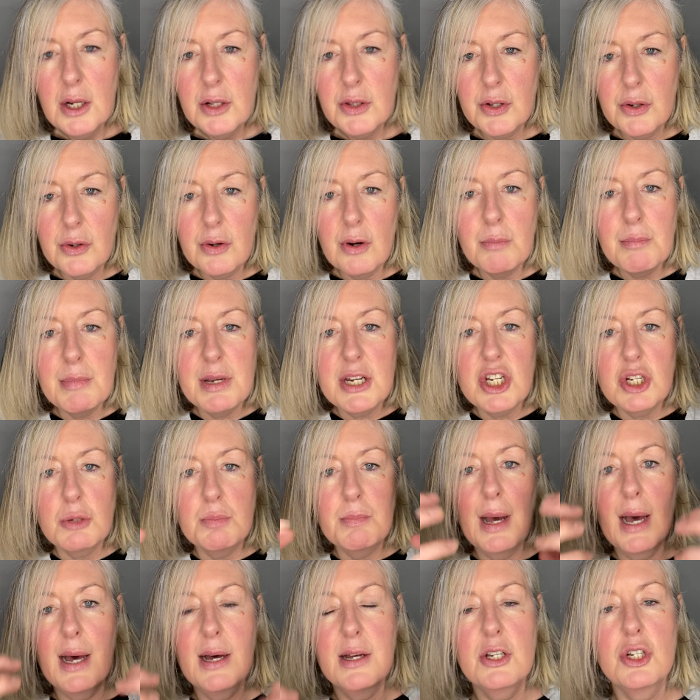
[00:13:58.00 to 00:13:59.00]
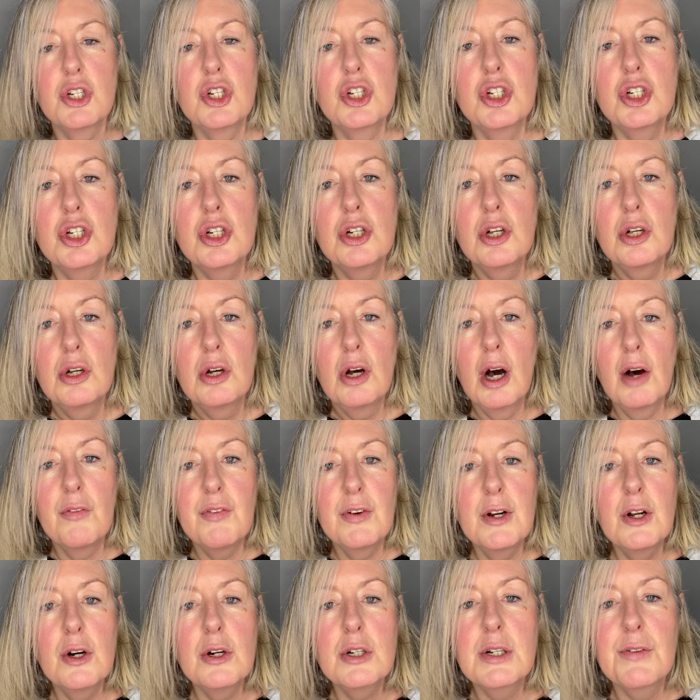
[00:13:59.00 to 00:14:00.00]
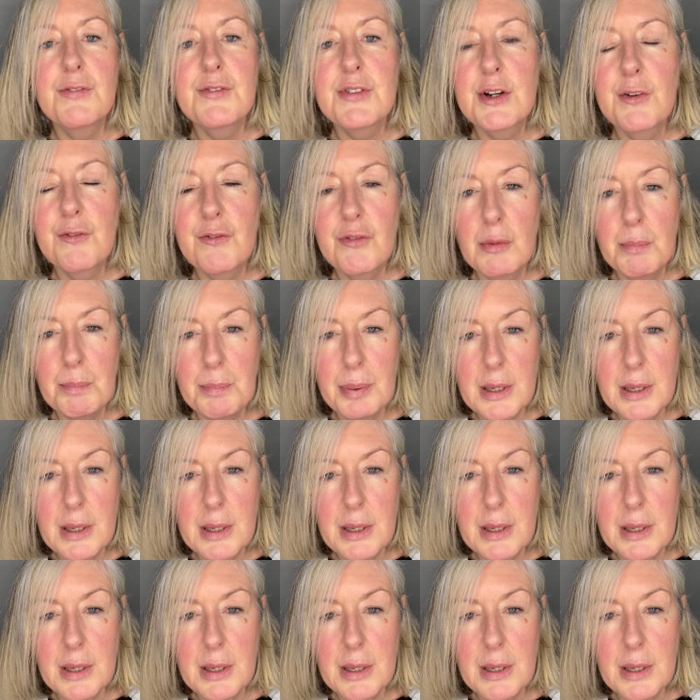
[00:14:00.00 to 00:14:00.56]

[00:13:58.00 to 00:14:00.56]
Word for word: They're a mishmash of a load of different